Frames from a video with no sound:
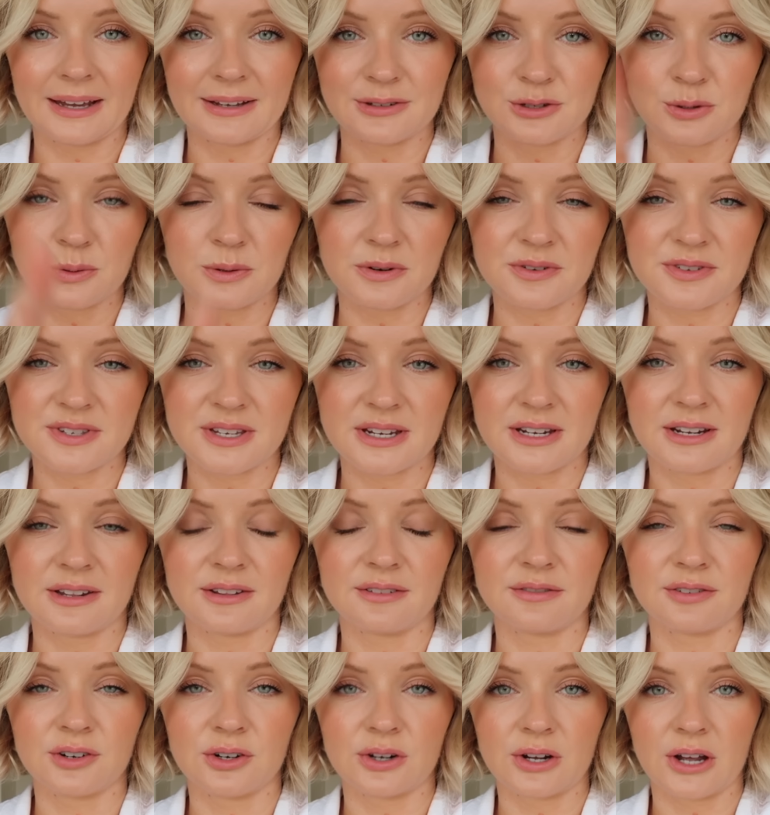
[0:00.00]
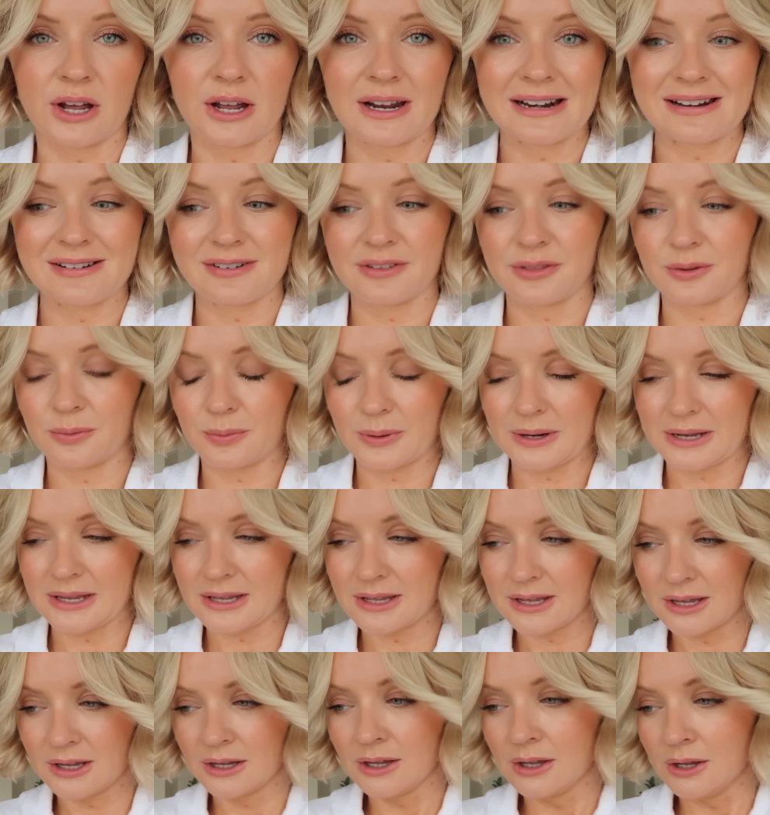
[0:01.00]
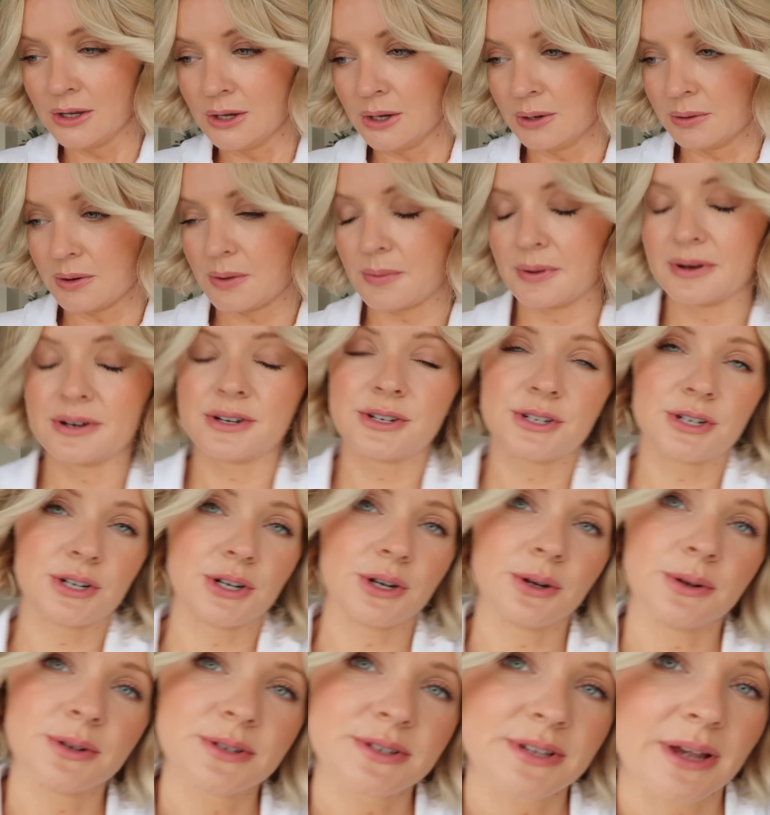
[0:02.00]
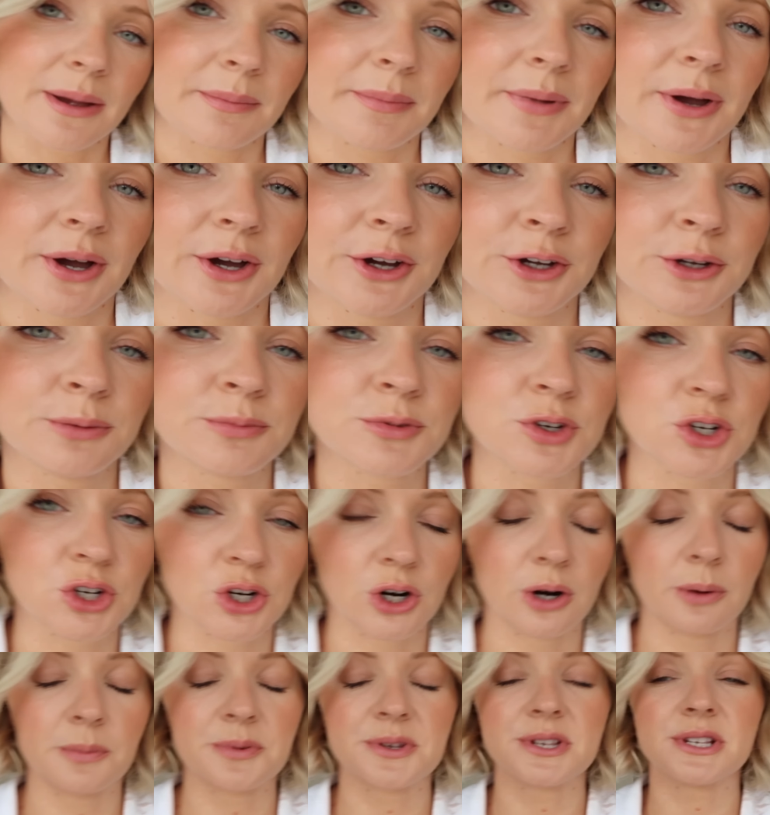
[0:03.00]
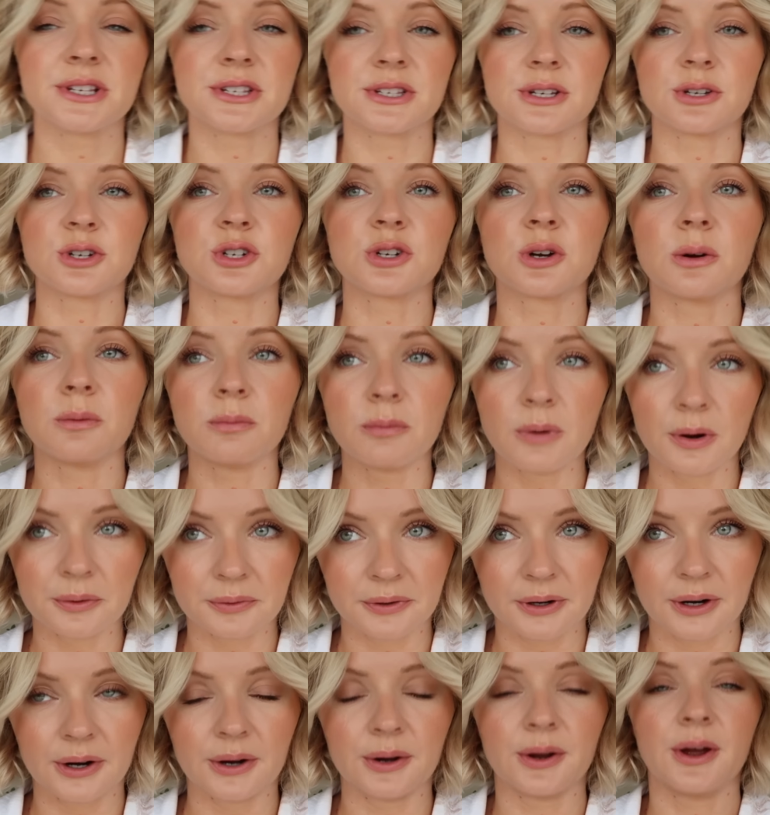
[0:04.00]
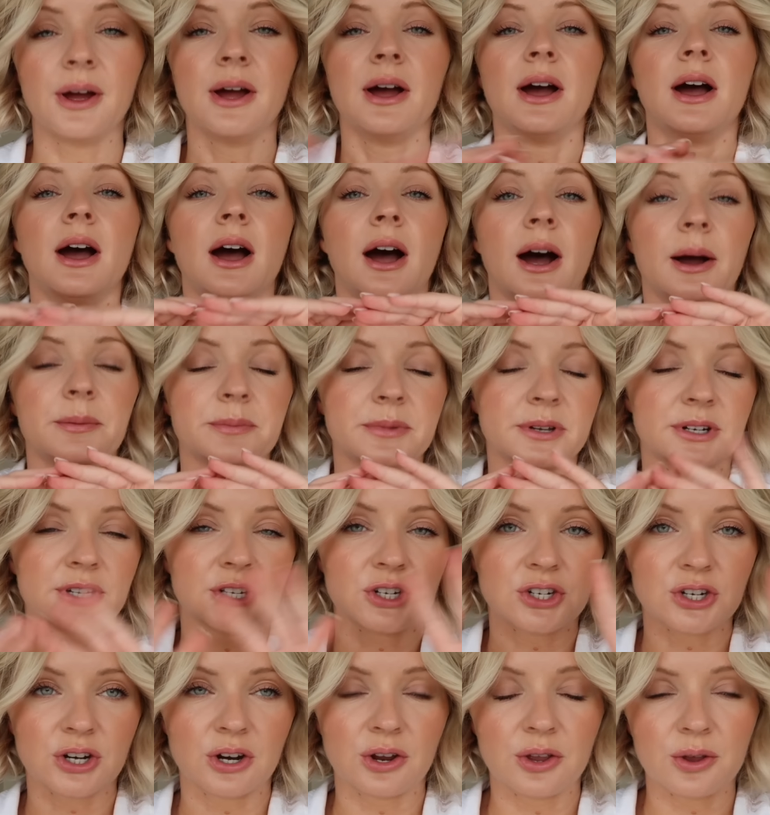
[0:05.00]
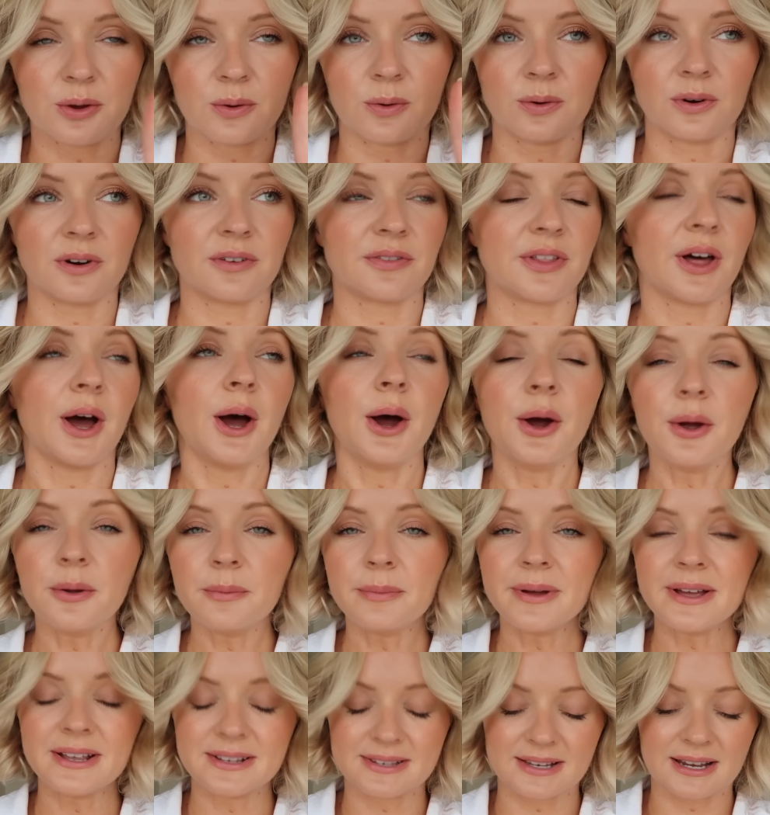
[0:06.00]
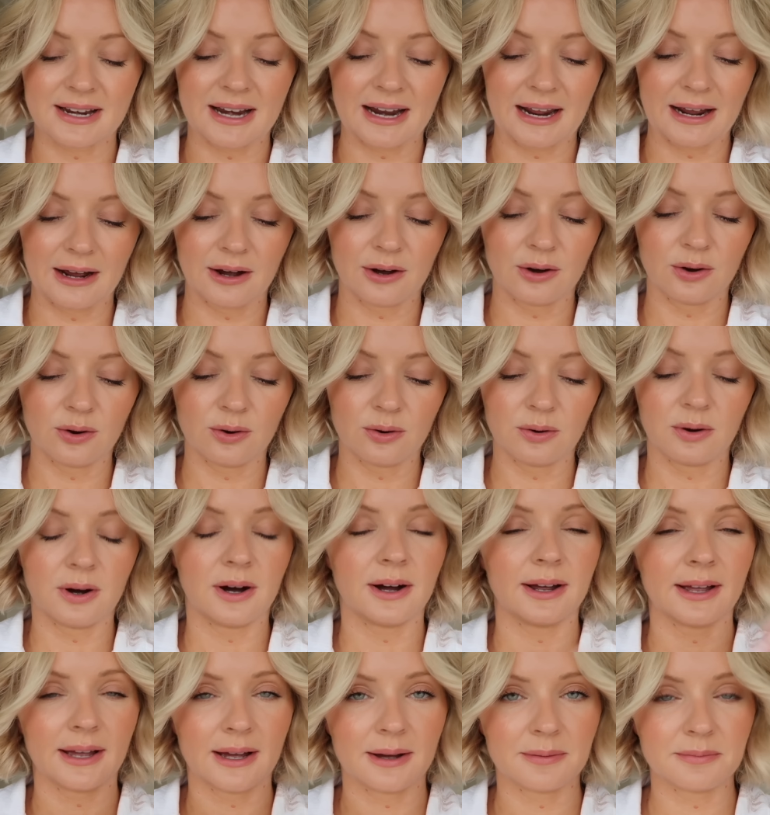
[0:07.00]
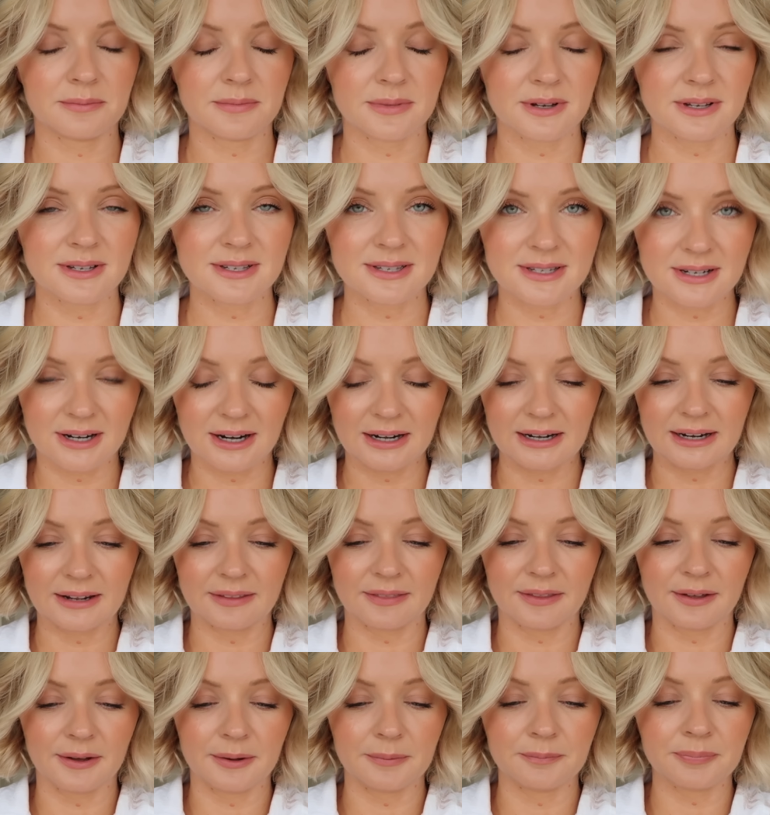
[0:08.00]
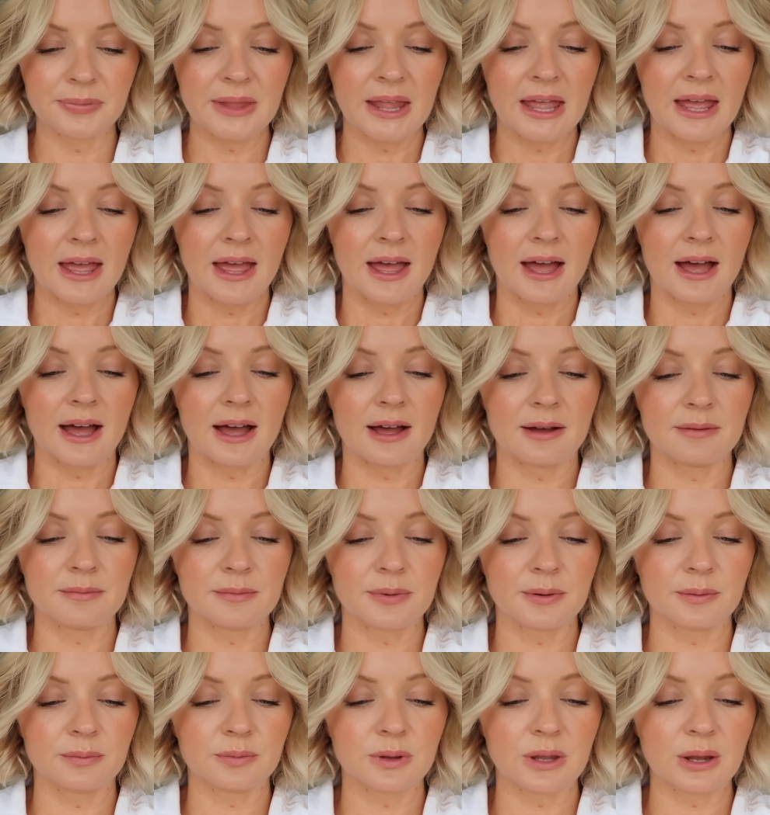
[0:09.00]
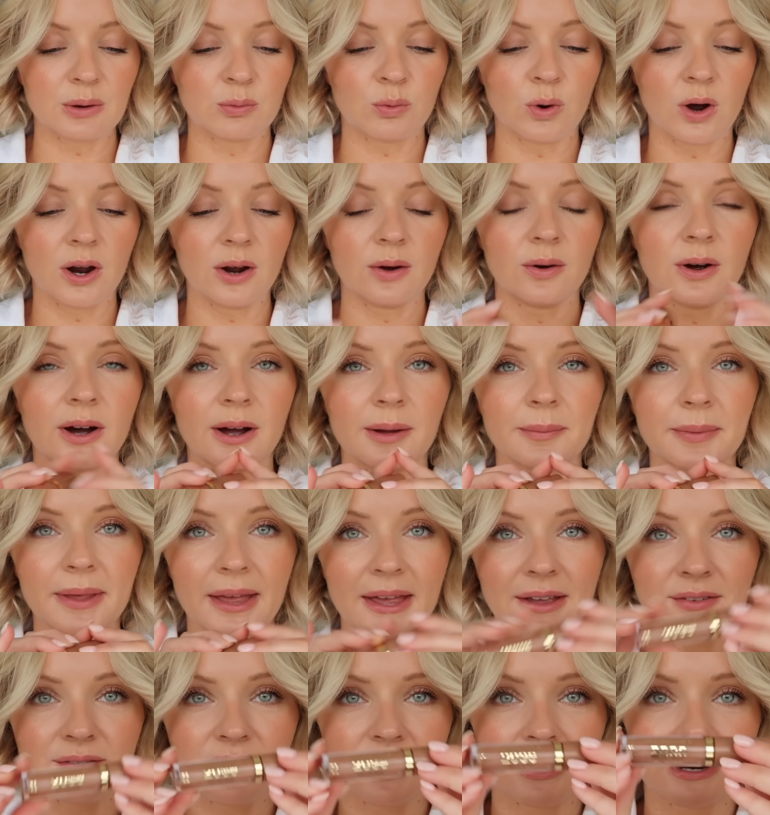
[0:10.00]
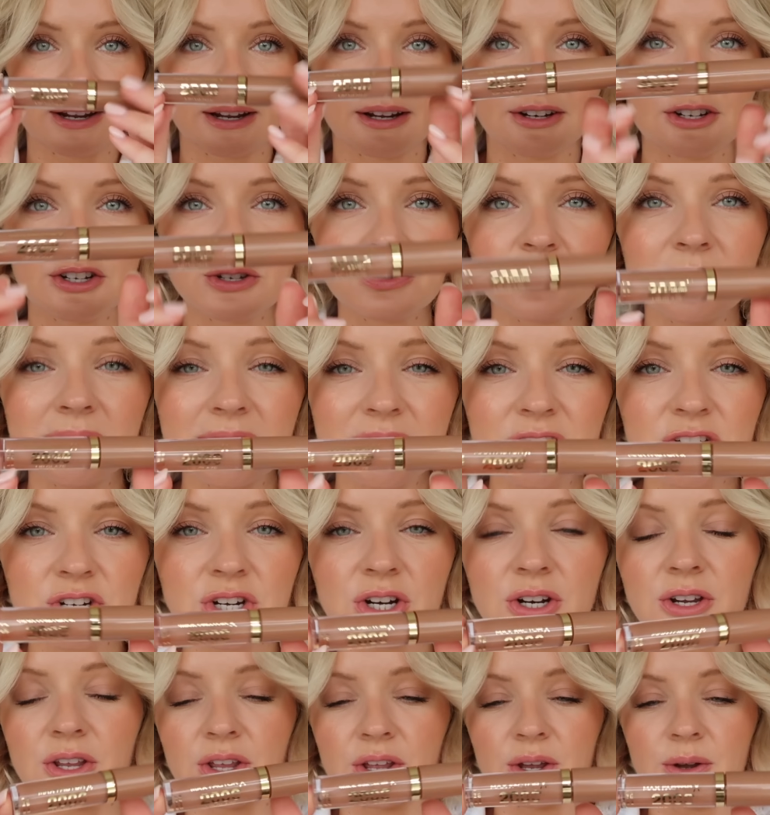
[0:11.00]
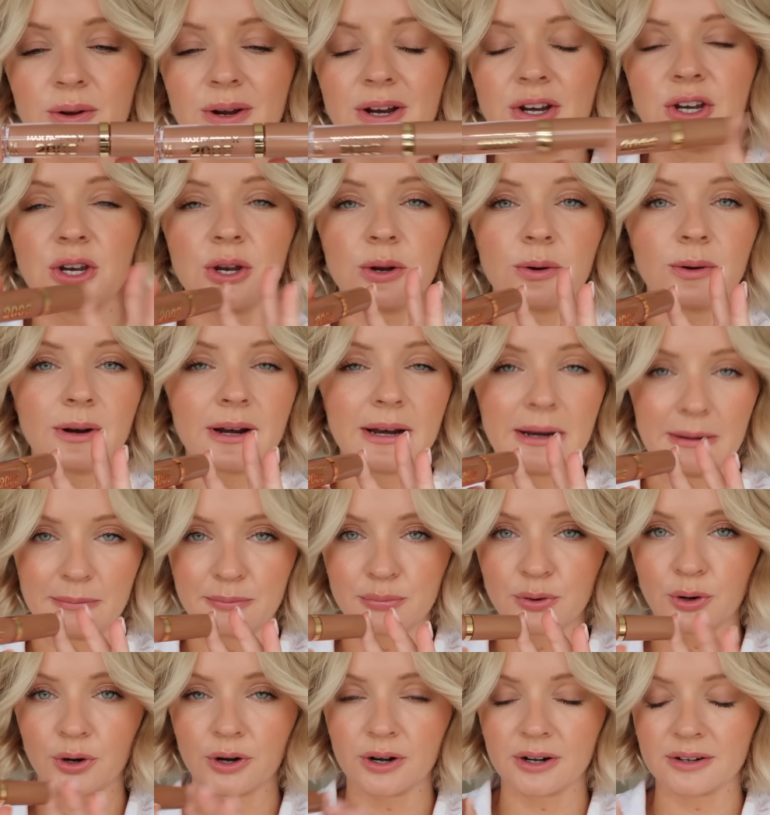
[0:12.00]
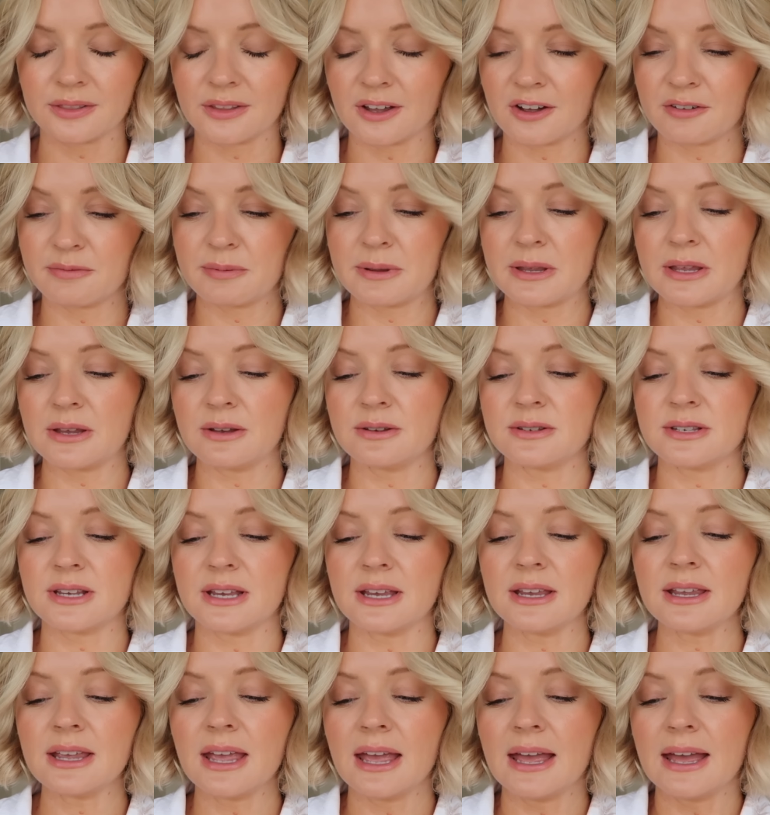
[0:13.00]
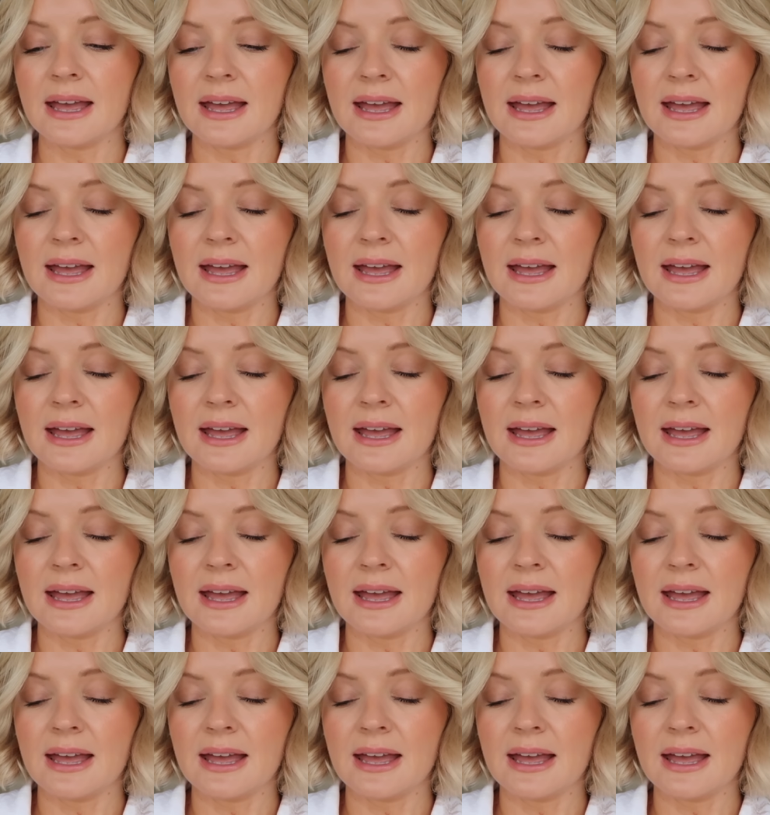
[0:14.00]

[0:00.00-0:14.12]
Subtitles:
As you would have seen in the vlog earlier in the week, we went to some home shops. So tomorrow I'm gonna show you all of the home bits and how I am styling them. But while I'm getting ready, I just wanted to show you a new lip product that I've been using.